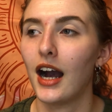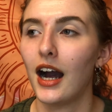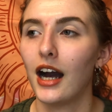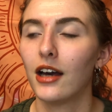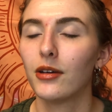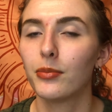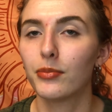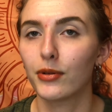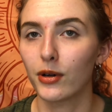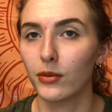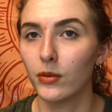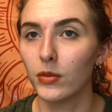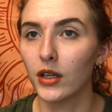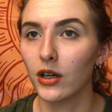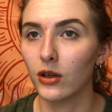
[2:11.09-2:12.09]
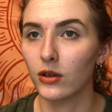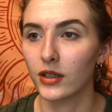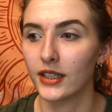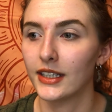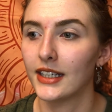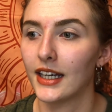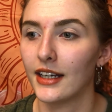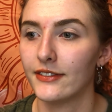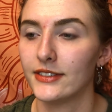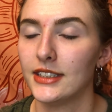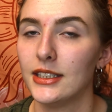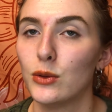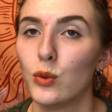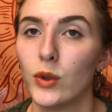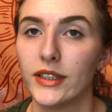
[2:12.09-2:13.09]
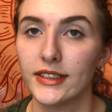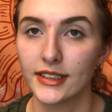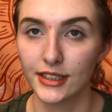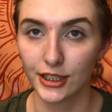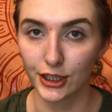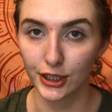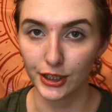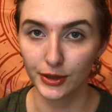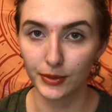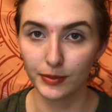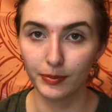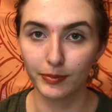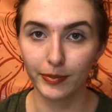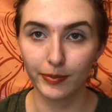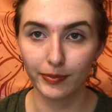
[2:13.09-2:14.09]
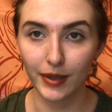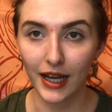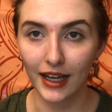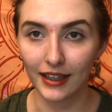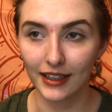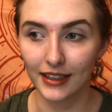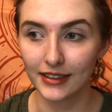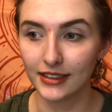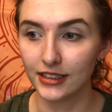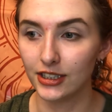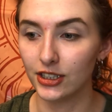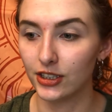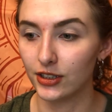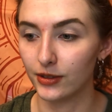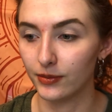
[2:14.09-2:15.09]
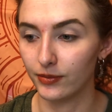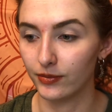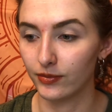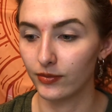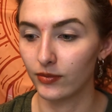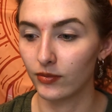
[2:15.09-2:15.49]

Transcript: I probably already have the Winter palette, the